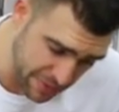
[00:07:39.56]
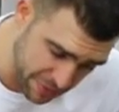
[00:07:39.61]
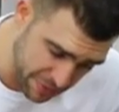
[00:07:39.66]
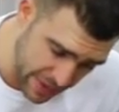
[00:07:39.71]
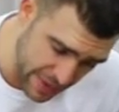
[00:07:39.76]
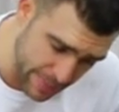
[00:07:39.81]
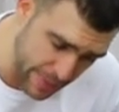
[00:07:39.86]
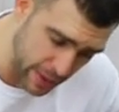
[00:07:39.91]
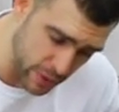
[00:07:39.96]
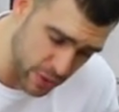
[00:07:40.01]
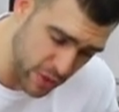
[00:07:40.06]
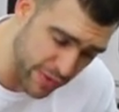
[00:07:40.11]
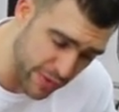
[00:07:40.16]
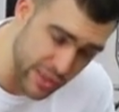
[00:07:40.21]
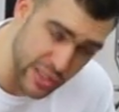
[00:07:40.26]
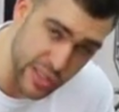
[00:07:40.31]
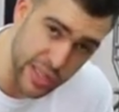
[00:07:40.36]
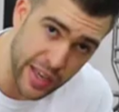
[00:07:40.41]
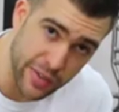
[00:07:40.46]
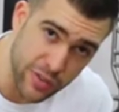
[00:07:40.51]
that females
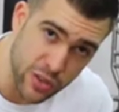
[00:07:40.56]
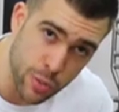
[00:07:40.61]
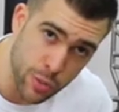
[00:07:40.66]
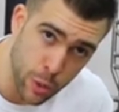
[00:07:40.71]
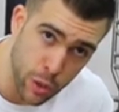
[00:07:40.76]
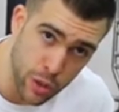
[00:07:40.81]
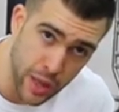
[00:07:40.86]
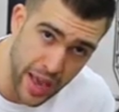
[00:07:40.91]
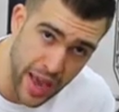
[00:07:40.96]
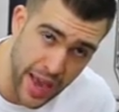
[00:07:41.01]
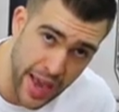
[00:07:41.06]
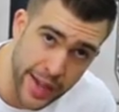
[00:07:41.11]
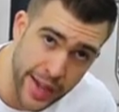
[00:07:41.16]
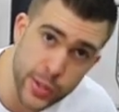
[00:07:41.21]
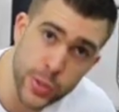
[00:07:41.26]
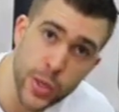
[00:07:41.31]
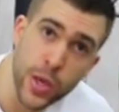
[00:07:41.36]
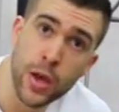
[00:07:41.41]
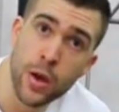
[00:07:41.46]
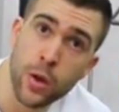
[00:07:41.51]
obviously have smaller
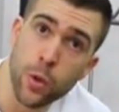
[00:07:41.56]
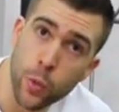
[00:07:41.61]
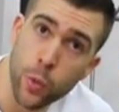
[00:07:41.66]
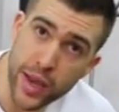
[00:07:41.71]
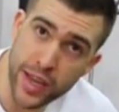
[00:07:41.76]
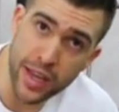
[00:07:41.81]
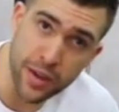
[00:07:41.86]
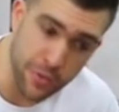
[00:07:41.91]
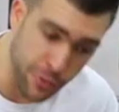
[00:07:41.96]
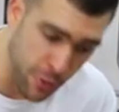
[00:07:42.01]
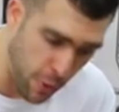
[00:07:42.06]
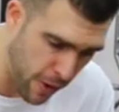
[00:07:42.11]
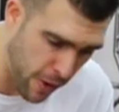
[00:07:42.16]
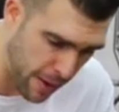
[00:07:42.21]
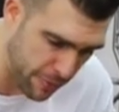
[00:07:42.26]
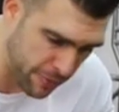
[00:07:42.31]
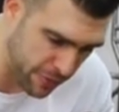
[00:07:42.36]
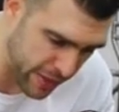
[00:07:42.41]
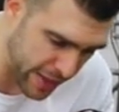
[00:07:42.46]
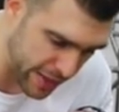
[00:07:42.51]
hands, weaker
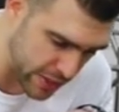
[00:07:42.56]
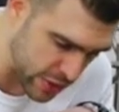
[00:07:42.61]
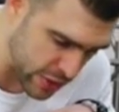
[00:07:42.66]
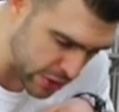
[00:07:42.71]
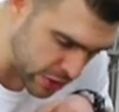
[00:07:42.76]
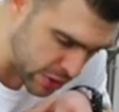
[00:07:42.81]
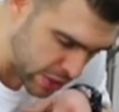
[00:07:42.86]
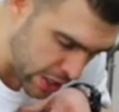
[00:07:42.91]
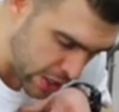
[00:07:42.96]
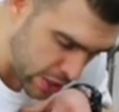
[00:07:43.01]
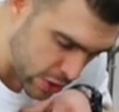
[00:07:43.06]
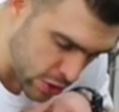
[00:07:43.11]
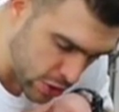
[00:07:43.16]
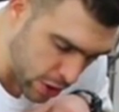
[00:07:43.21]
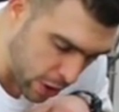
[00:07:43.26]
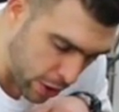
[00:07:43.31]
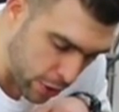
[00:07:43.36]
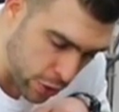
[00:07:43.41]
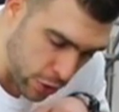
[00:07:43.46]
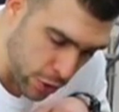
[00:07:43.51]
forearm flexors,
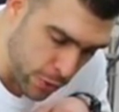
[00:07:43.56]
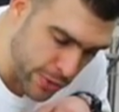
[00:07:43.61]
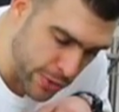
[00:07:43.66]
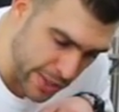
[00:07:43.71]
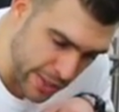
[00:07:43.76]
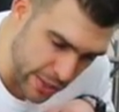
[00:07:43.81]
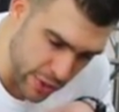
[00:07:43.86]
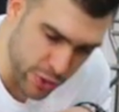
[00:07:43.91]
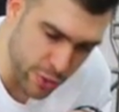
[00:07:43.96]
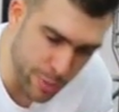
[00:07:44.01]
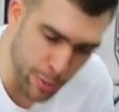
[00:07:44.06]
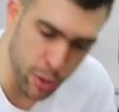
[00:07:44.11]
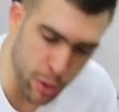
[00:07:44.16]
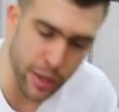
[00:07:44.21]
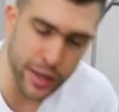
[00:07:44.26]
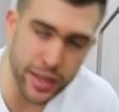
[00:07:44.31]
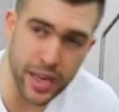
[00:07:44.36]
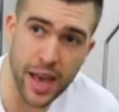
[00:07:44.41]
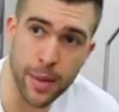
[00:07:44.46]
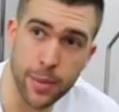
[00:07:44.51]
so using a
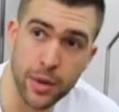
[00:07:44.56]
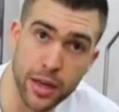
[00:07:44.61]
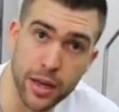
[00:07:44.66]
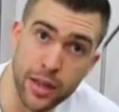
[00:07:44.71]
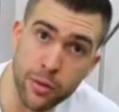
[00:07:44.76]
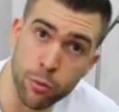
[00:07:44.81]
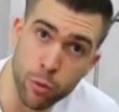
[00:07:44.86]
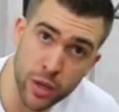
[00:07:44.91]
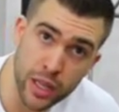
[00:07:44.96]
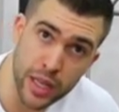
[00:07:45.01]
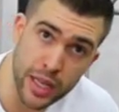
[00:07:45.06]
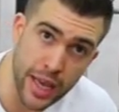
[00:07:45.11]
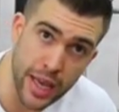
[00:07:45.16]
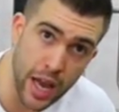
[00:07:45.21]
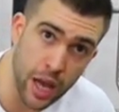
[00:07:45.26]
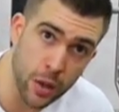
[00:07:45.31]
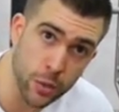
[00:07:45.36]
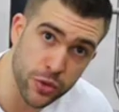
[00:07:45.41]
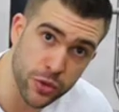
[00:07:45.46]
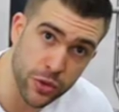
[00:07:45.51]
smaller diameter really
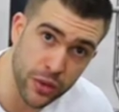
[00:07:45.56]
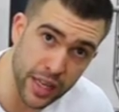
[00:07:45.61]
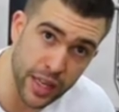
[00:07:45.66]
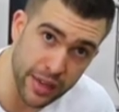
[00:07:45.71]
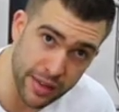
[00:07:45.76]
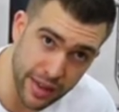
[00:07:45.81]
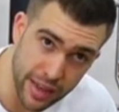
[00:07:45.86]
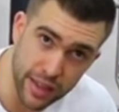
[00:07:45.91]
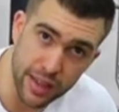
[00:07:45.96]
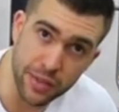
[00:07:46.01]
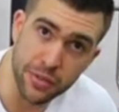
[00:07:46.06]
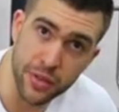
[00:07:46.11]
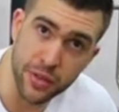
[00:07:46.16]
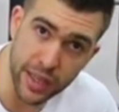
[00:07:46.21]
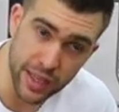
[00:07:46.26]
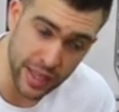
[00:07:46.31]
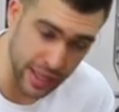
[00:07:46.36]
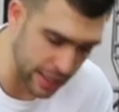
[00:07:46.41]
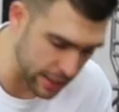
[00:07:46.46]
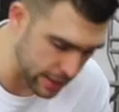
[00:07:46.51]
helps for their
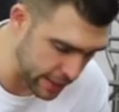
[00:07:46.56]
deadlifting and